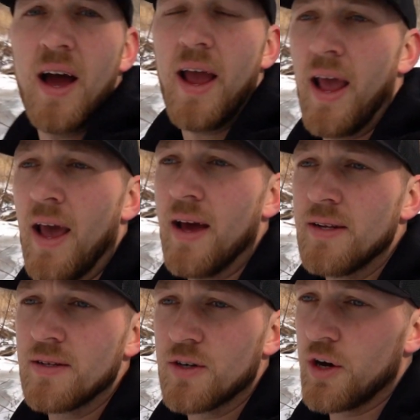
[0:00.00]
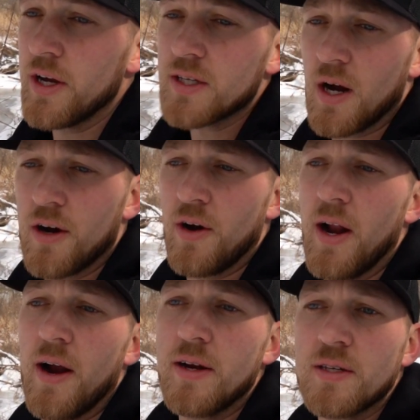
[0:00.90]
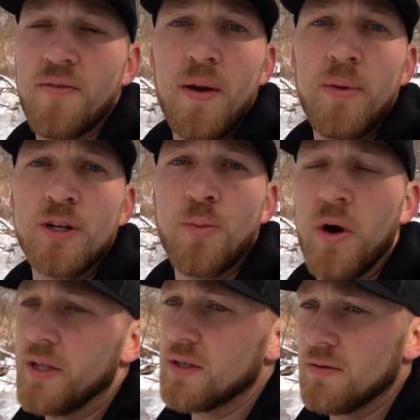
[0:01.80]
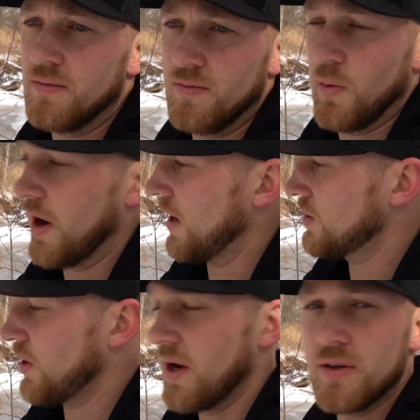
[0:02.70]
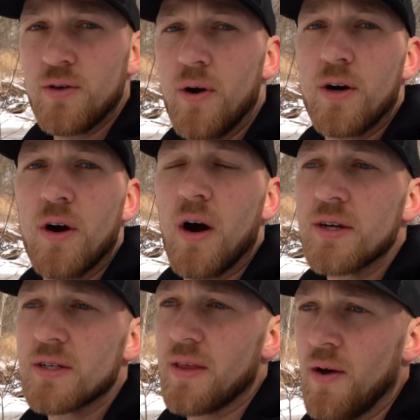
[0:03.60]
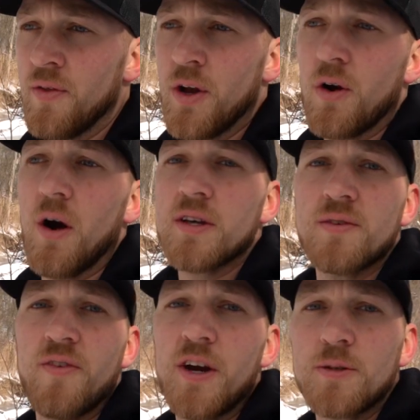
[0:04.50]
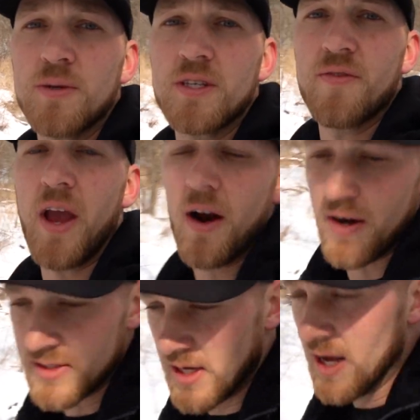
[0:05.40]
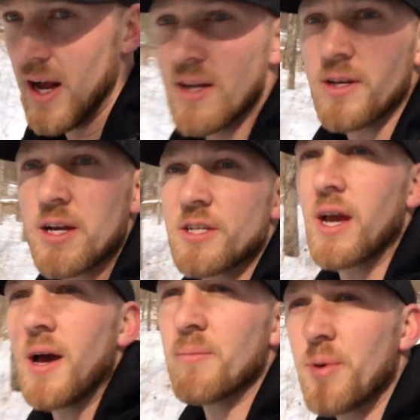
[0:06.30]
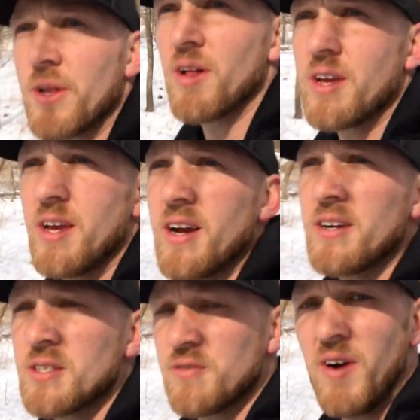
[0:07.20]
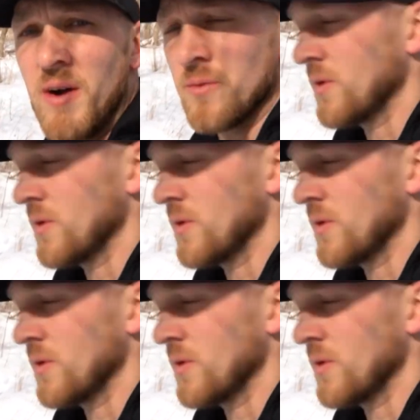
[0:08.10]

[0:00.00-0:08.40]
And creeks are great areas to find pinch points where trails go across. They only cross in very specific areas. So I actually got pretty lucky here and just found